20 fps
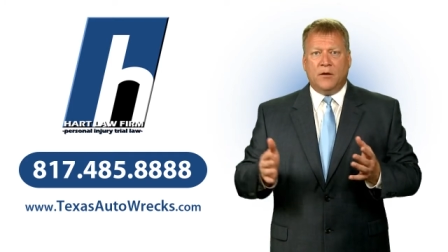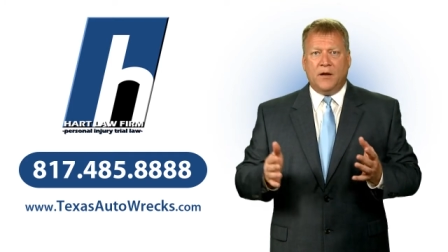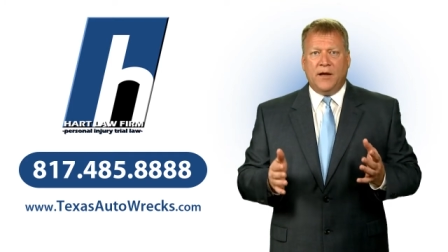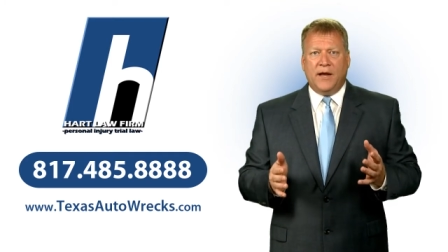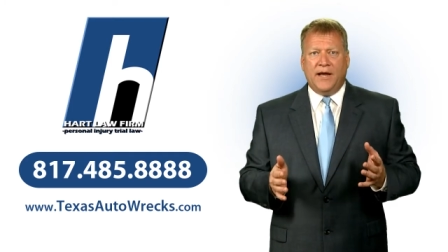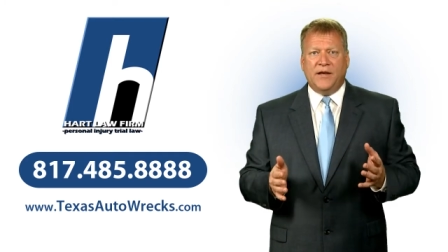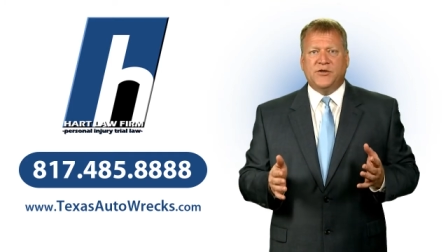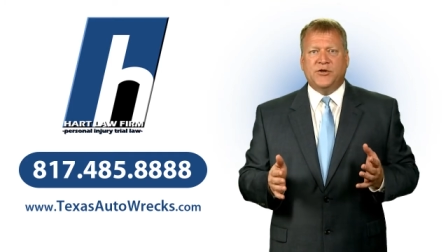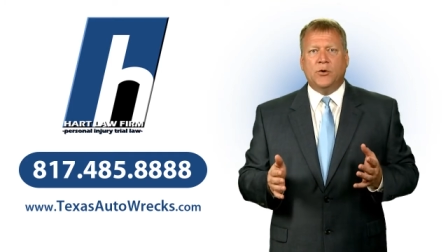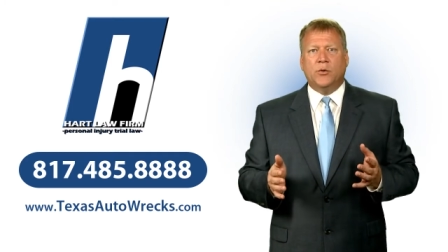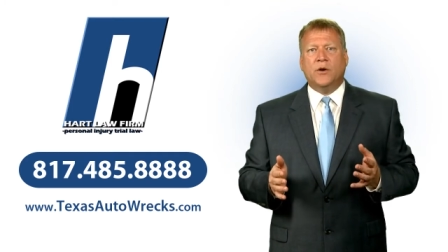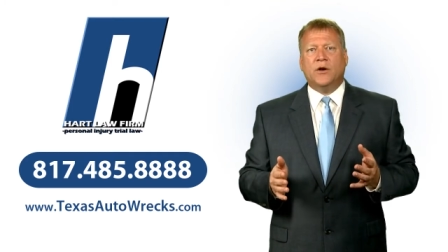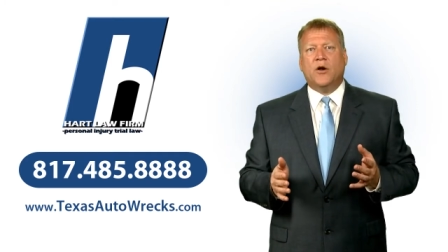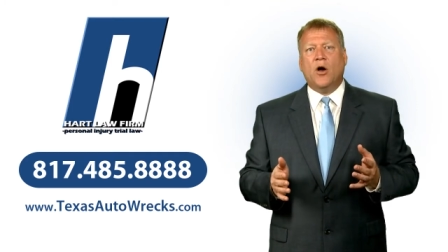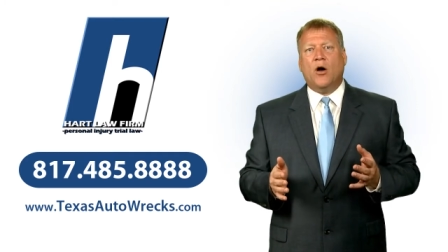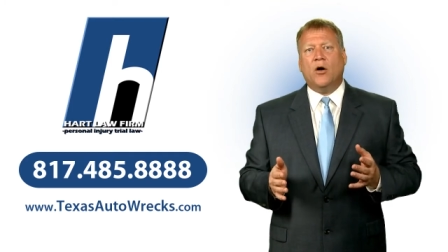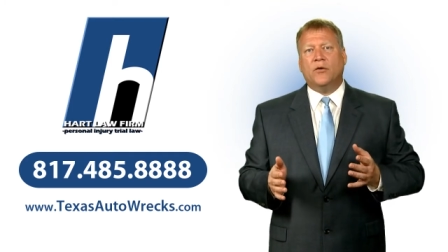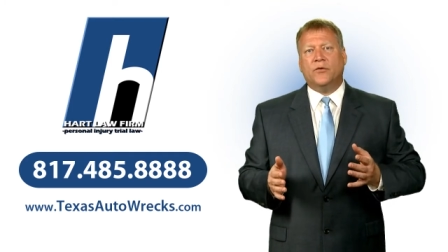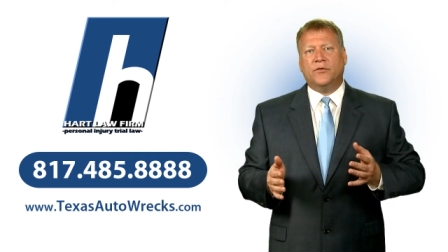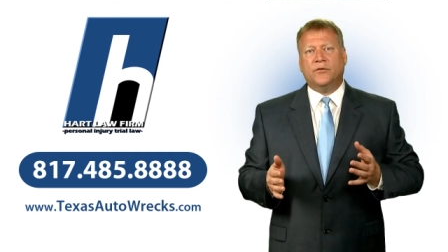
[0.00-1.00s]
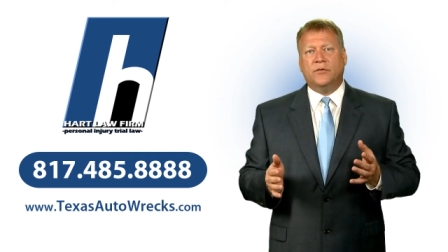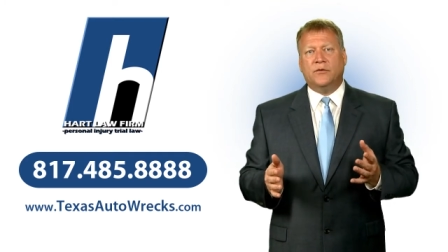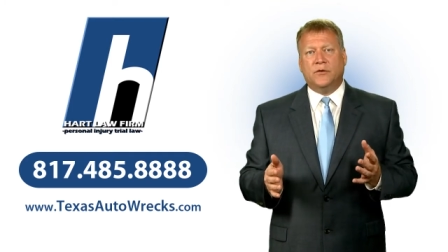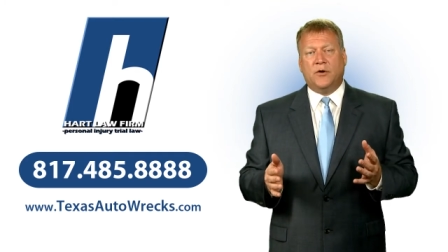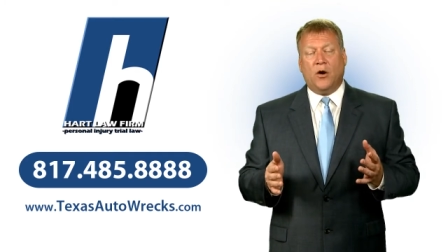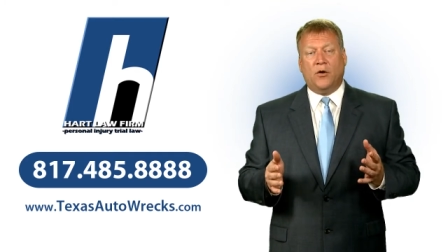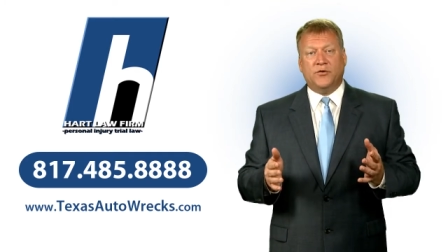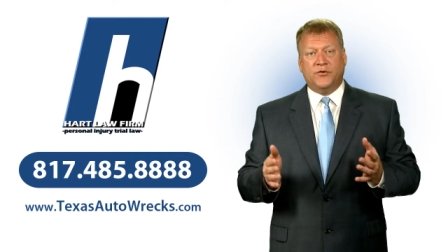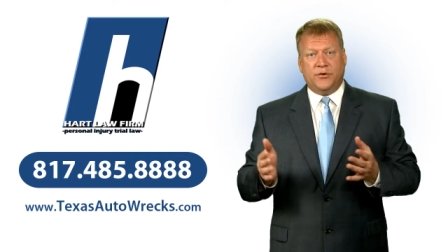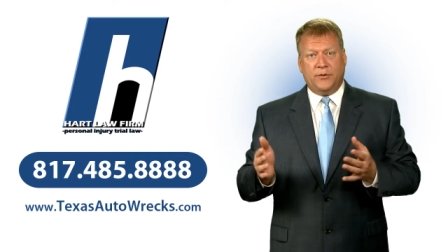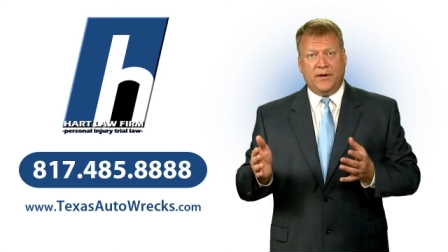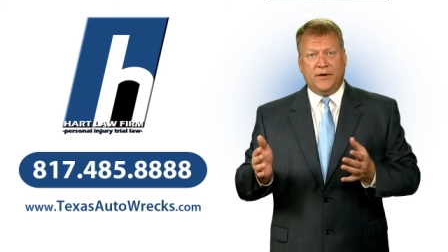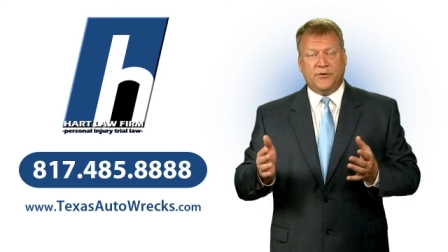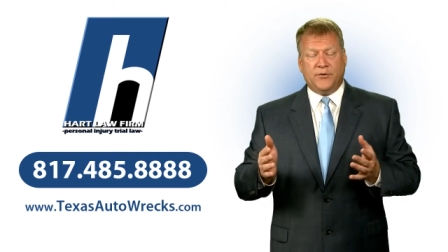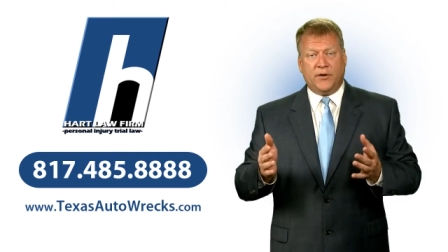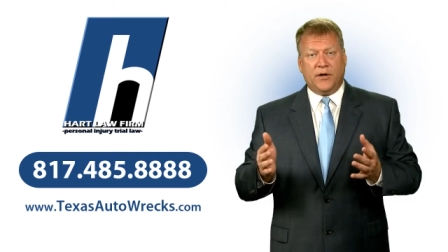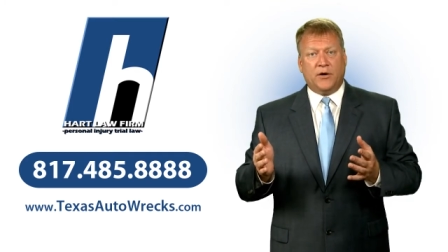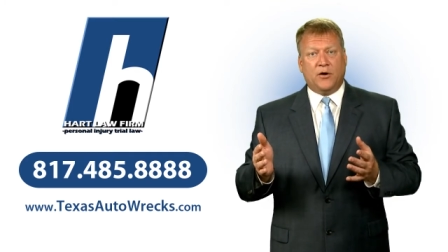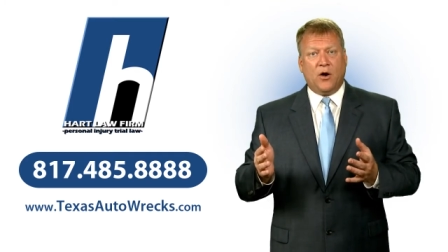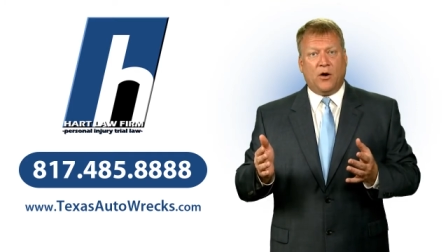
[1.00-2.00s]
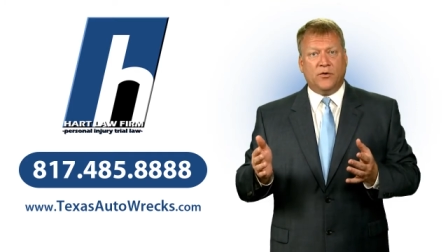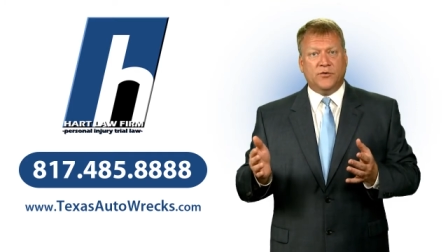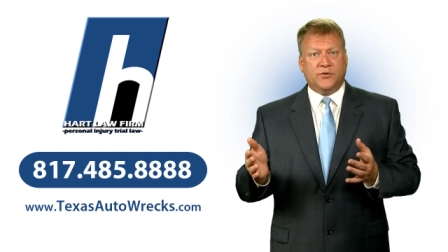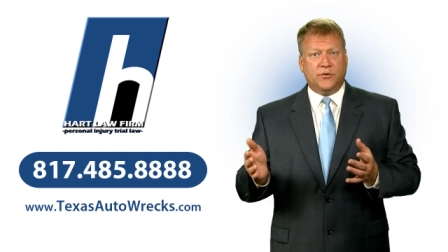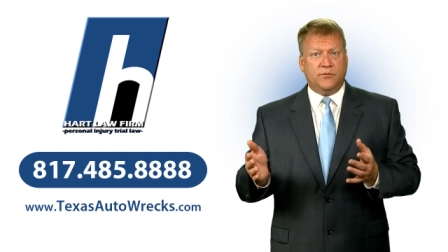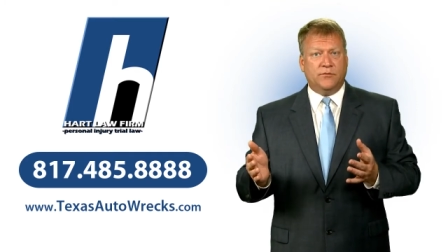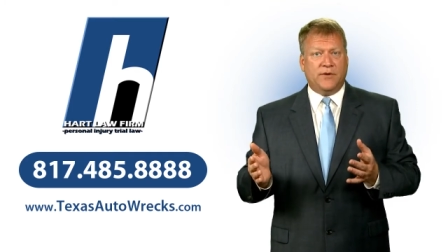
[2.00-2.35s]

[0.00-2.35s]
hit you and cause you injury or cause you